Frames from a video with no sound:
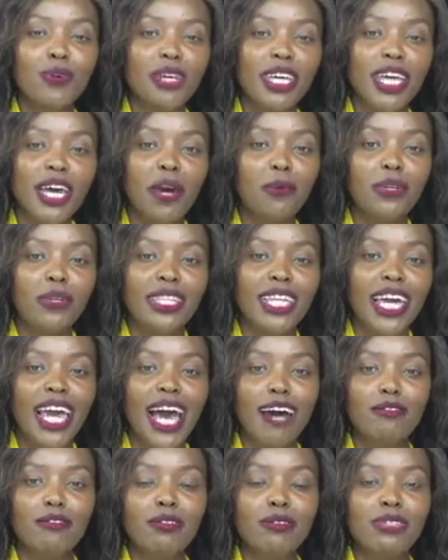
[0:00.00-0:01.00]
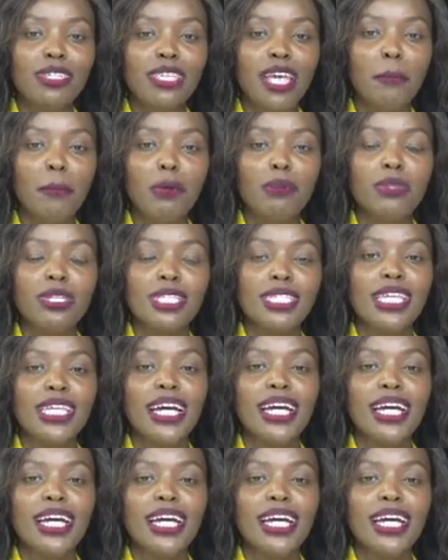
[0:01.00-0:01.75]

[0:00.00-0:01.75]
to hear what they have to say about